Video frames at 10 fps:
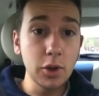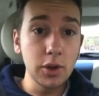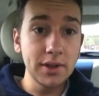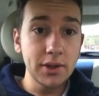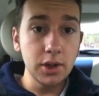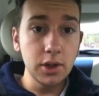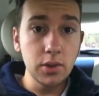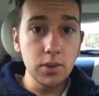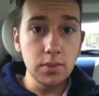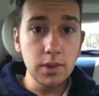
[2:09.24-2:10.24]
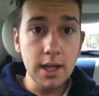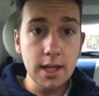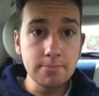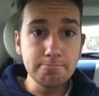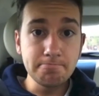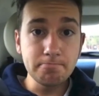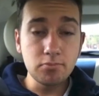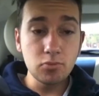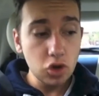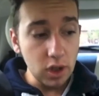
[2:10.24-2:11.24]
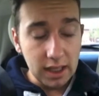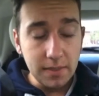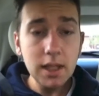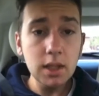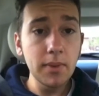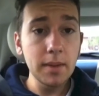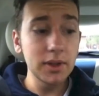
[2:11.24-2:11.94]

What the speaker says: going to try and speak to some people